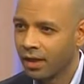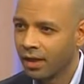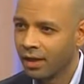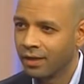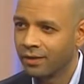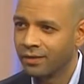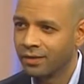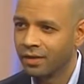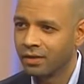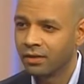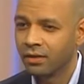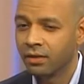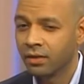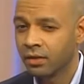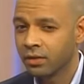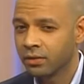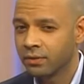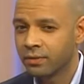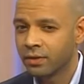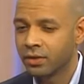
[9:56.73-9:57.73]
and then
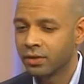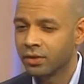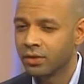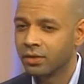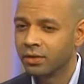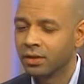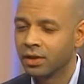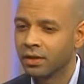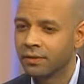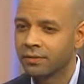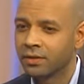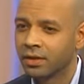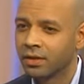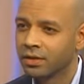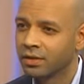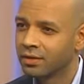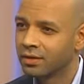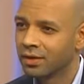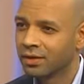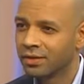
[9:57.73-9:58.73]
another friend to your left
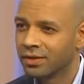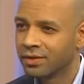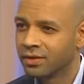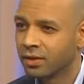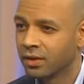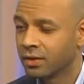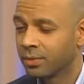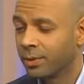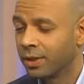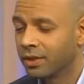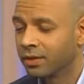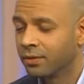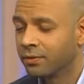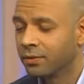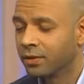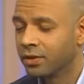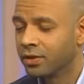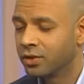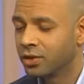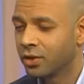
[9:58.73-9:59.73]
suddenly starts making a
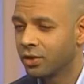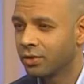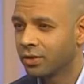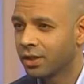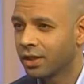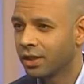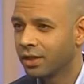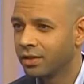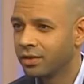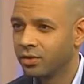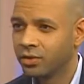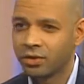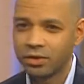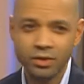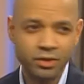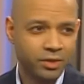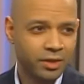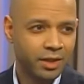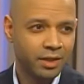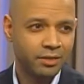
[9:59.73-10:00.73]
funny joke, and you
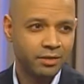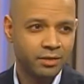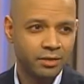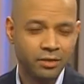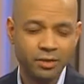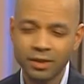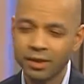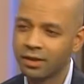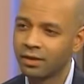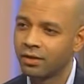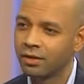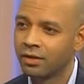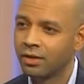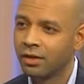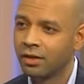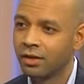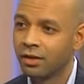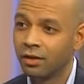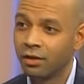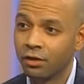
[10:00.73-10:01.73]
turn your head to look at
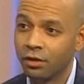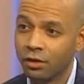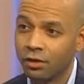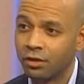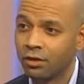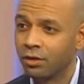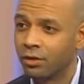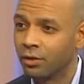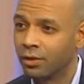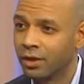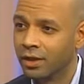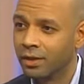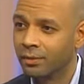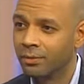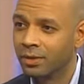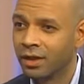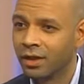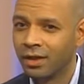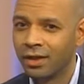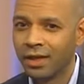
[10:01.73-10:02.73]
her or
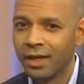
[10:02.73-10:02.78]
him,